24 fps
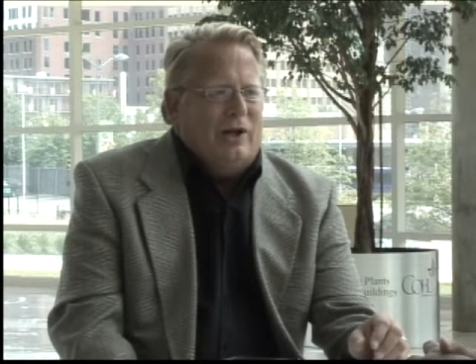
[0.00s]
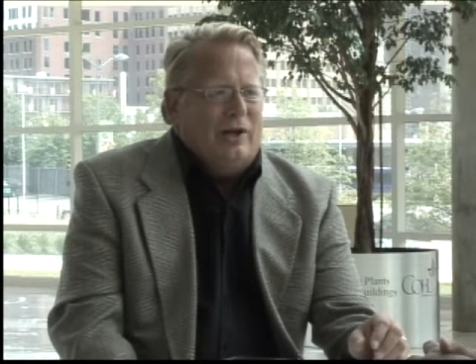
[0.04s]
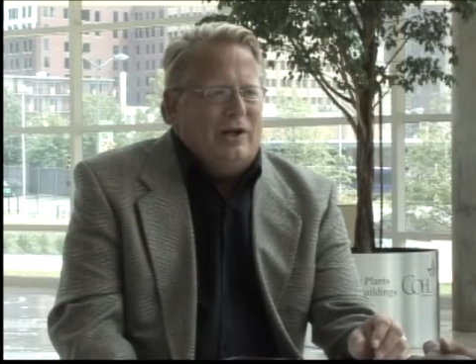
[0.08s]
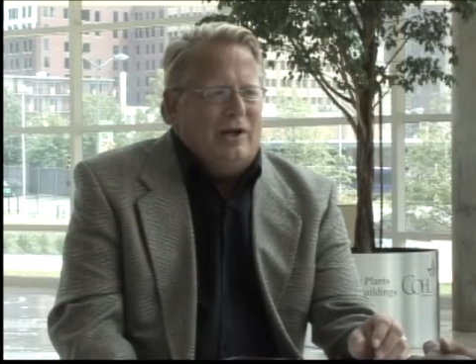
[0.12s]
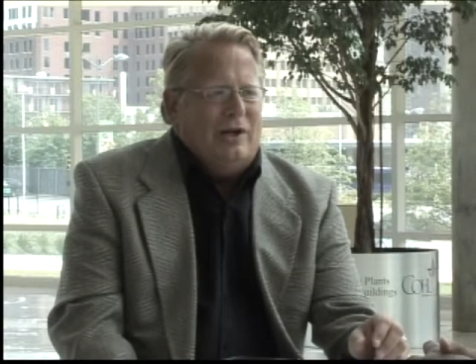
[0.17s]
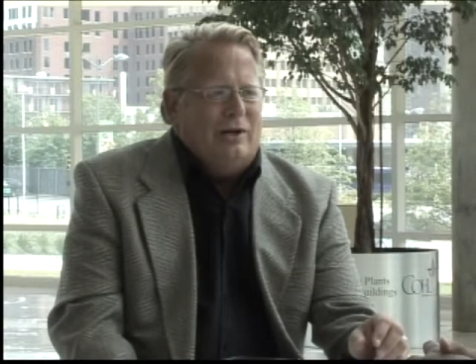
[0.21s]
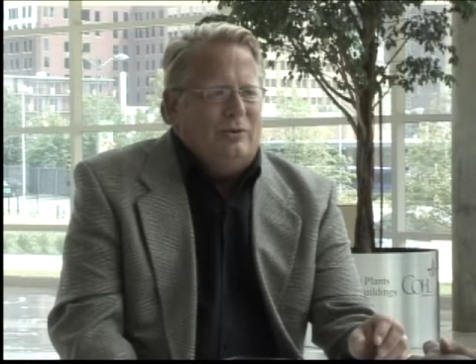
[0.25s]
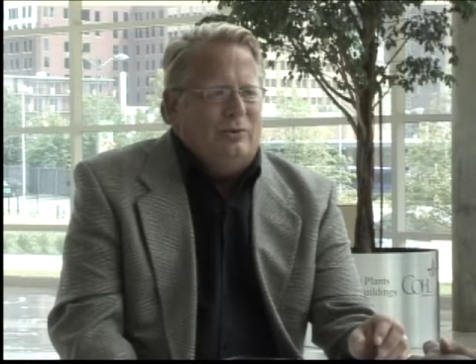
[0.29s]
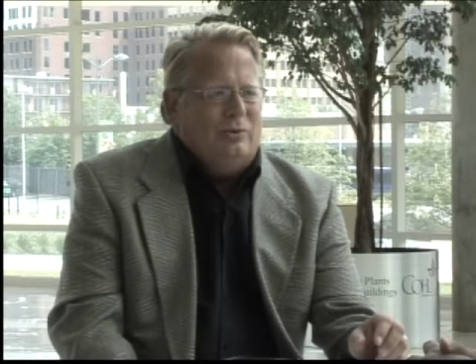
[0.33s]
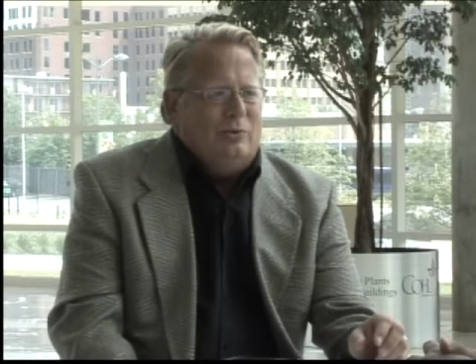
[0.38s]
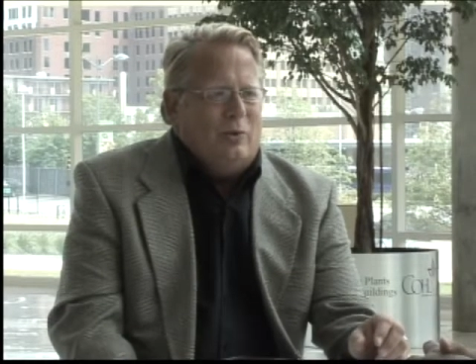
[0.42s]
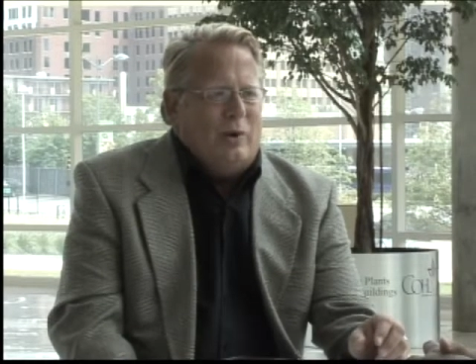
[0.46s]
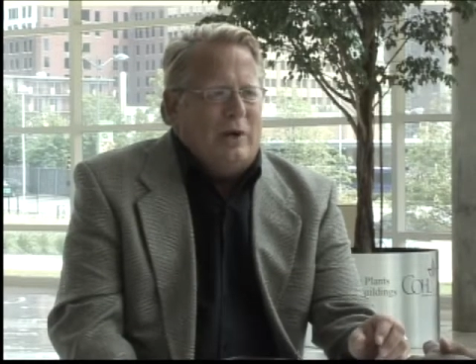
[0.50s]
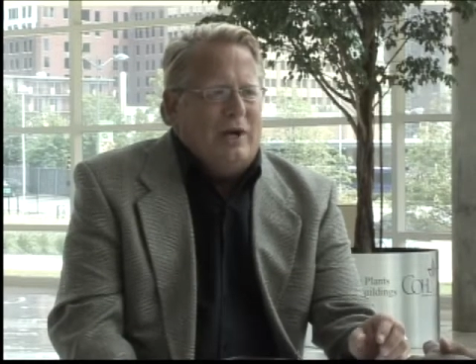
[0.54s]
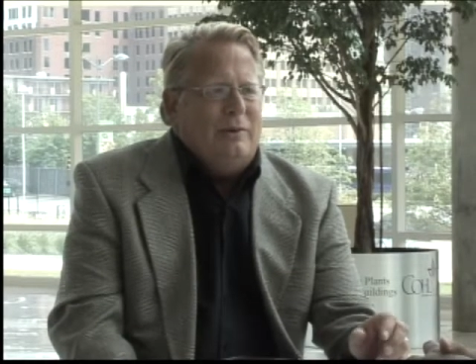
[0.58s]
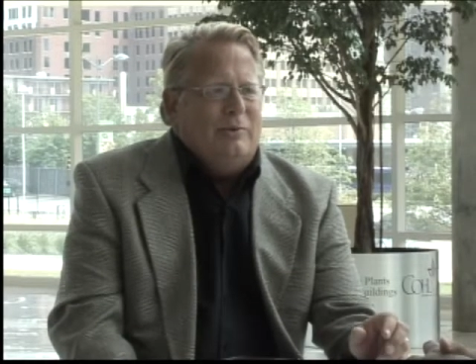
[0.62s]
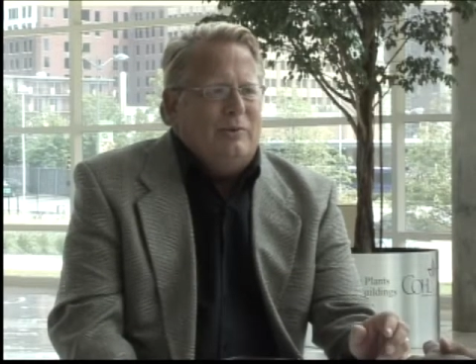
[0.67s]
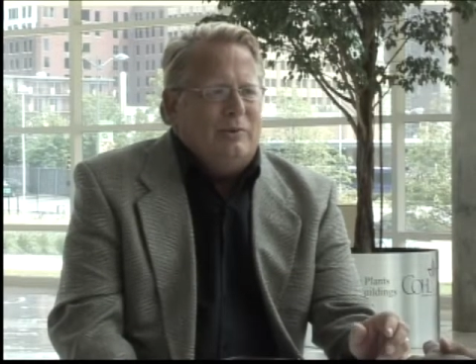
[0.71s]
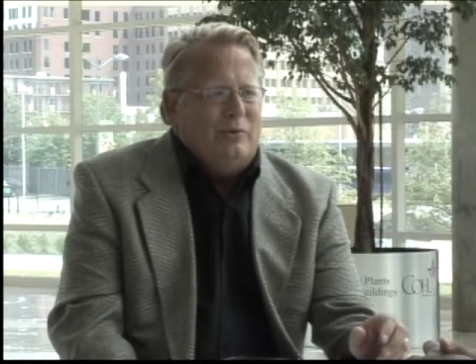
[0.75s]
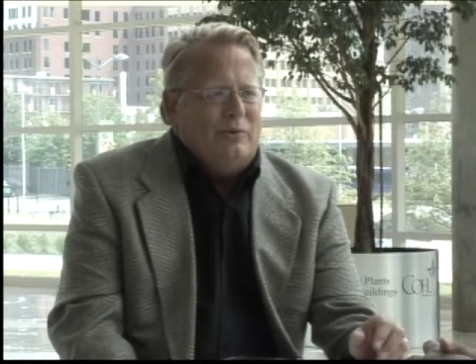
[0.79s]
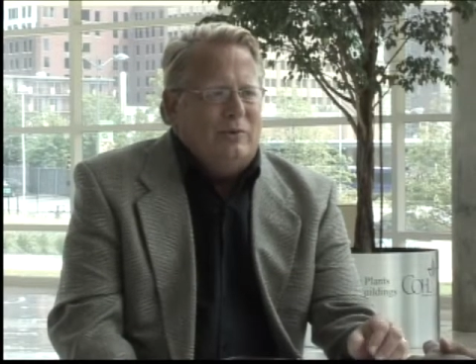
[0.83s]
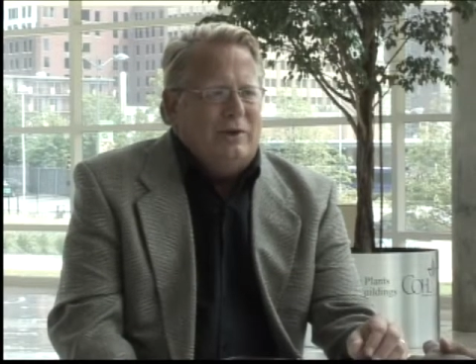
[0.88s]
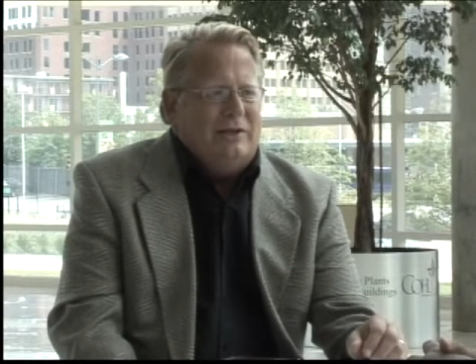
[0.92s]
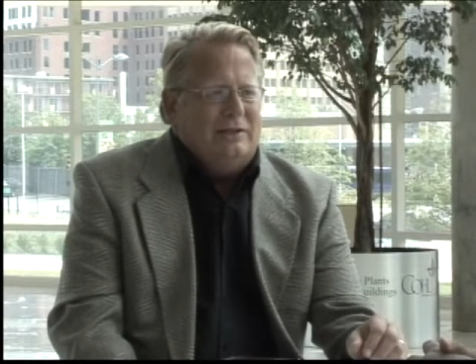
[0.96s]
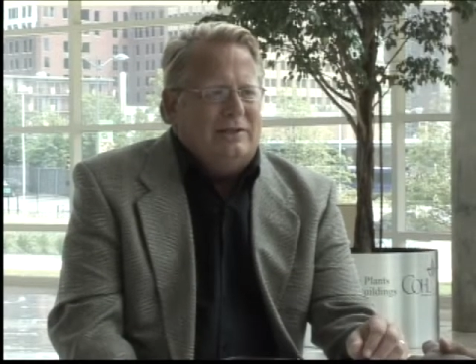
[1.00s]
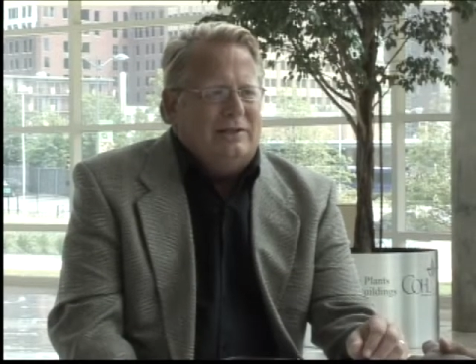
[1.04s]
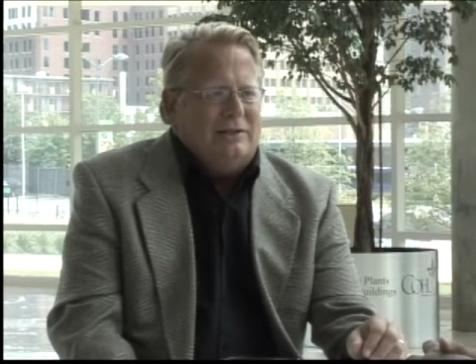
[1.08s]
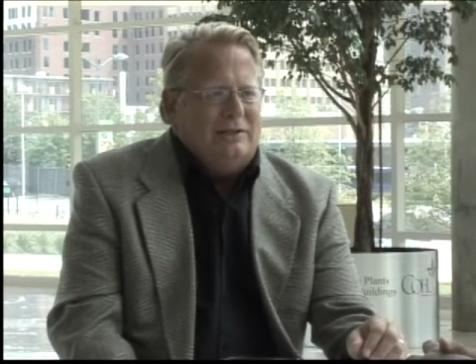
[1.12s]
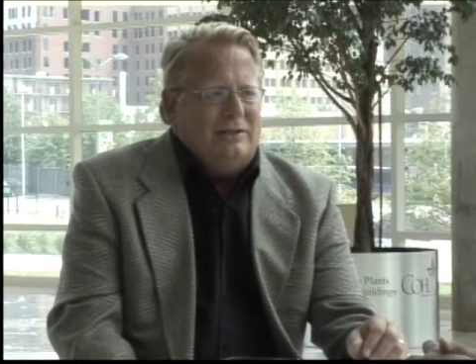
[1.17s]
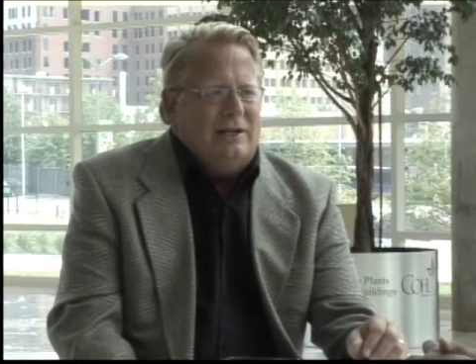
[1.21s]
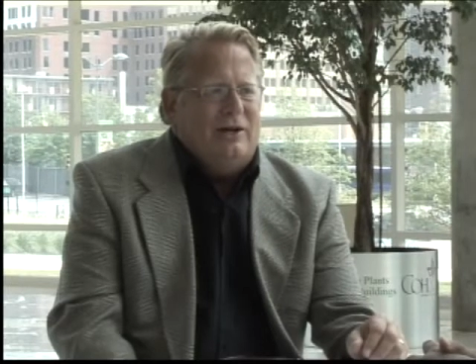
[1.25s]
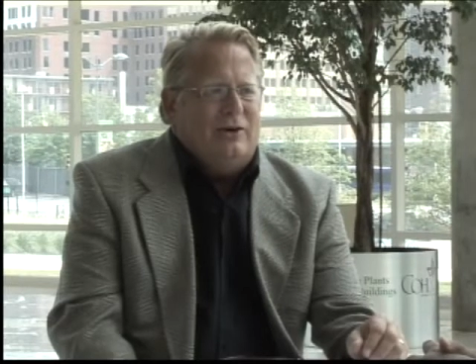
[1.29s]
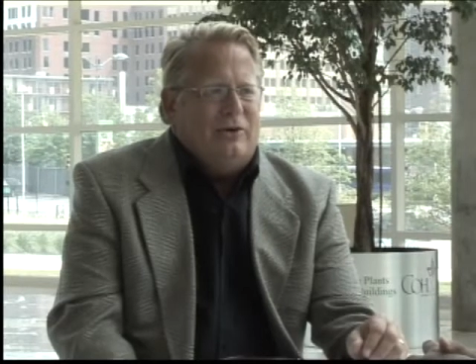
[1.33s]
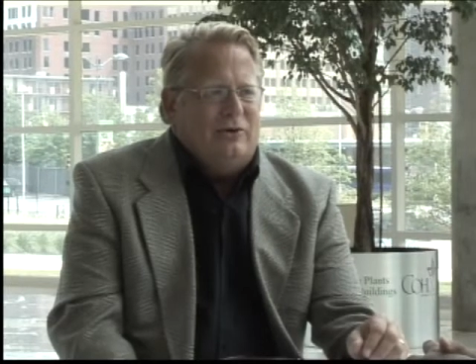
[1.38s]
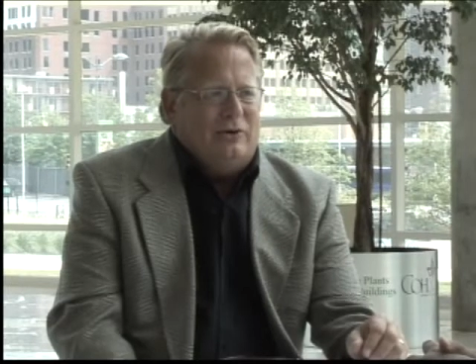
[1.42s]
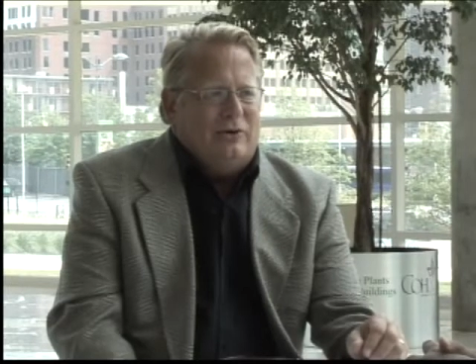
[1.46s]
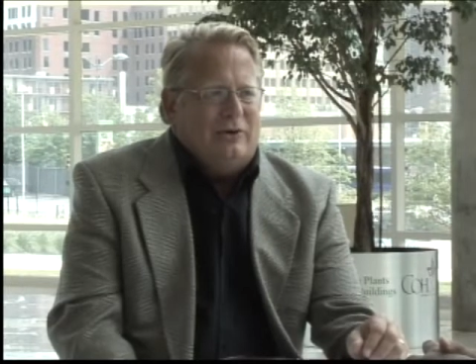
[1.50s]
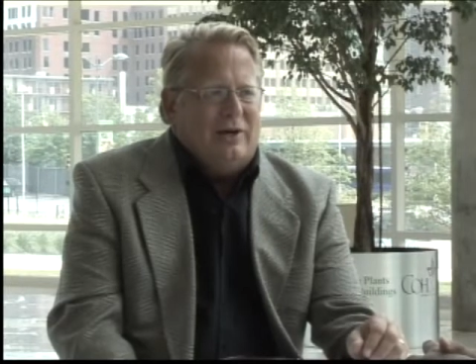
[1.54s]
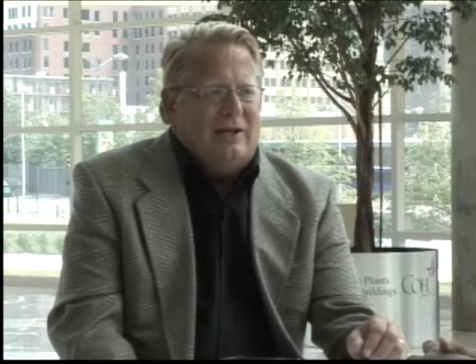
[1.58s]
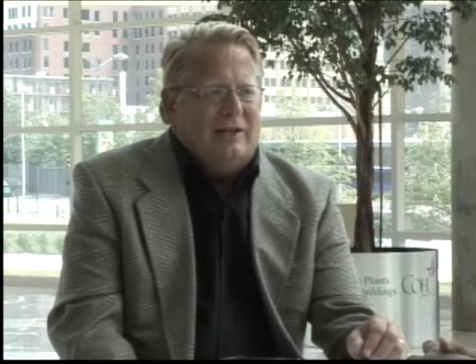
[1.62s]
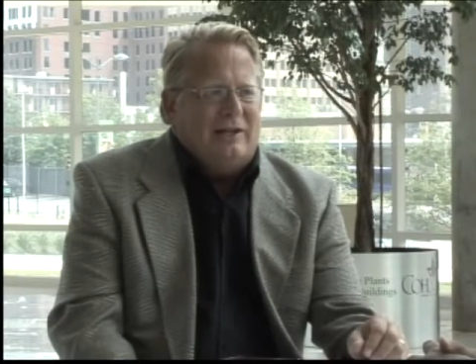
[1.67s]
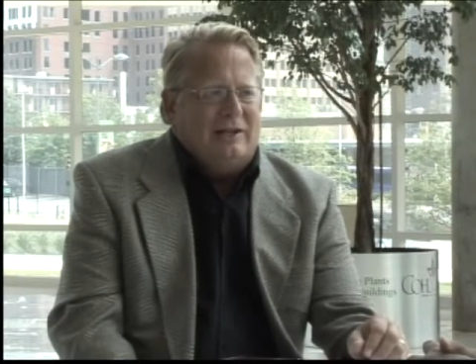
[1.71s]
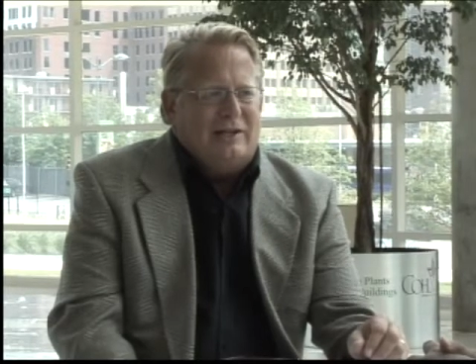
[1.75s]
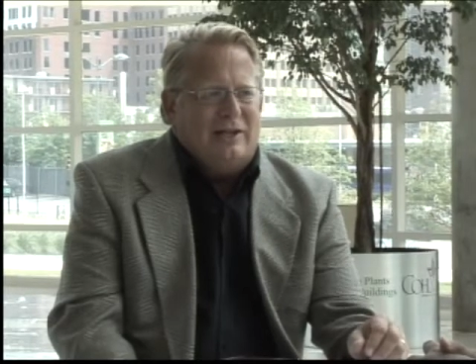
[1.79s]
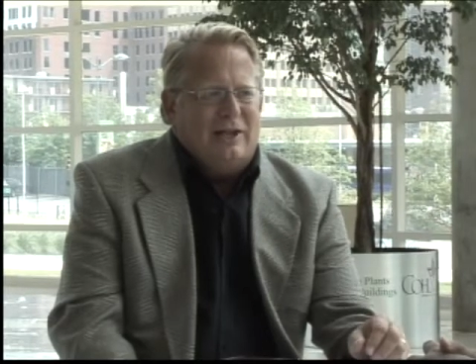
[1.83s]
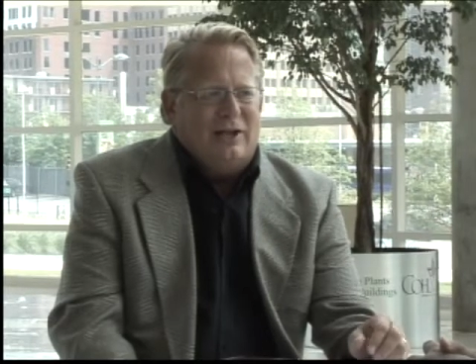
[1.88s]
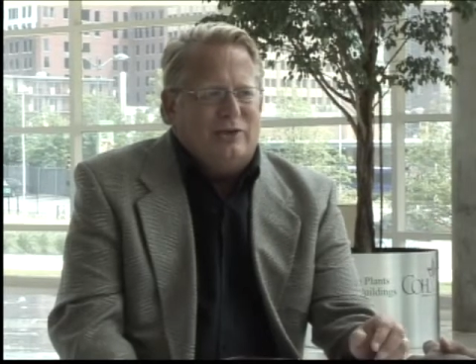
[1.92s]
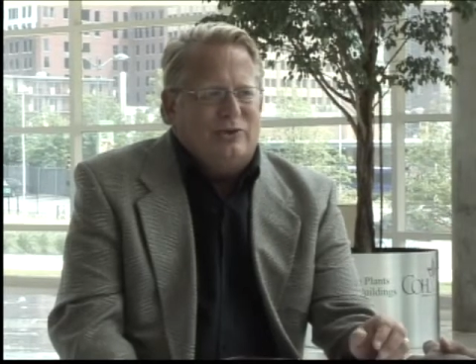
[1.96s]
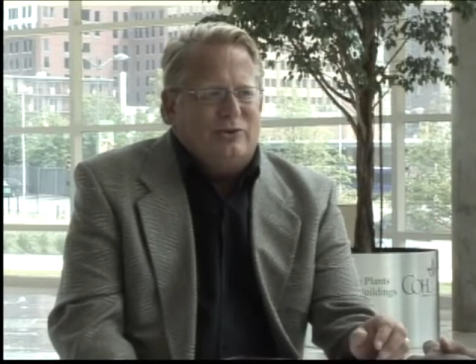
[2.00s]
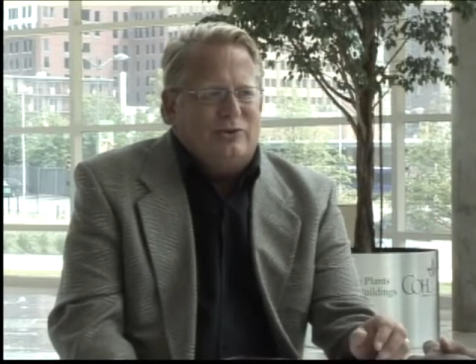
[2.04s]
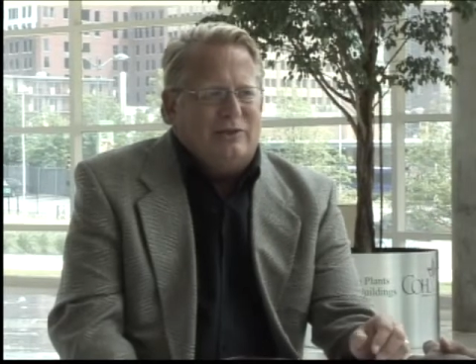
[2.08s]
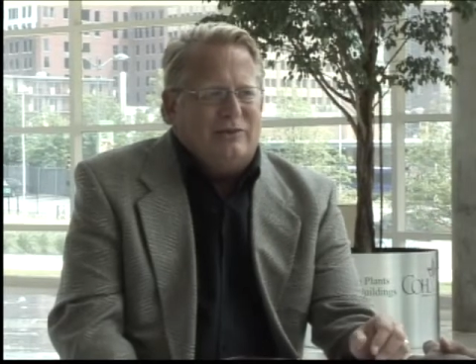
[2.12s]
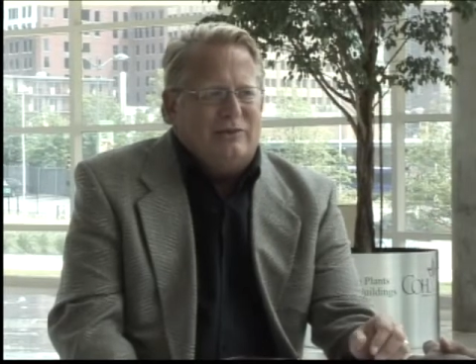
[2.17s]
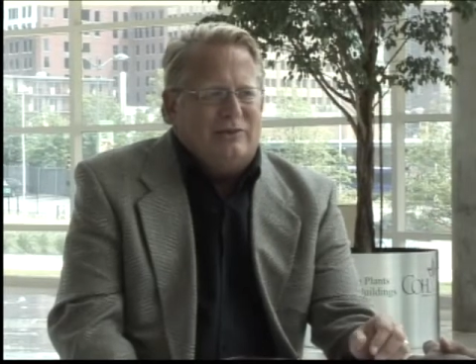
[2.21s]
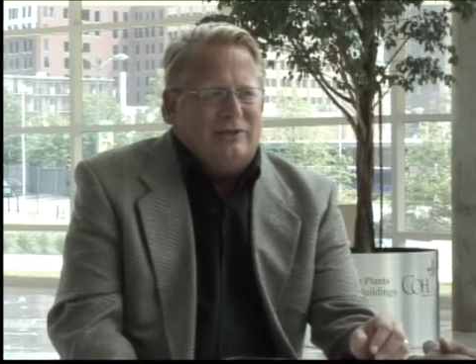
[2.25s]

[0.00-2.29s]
known Wayman was known around the country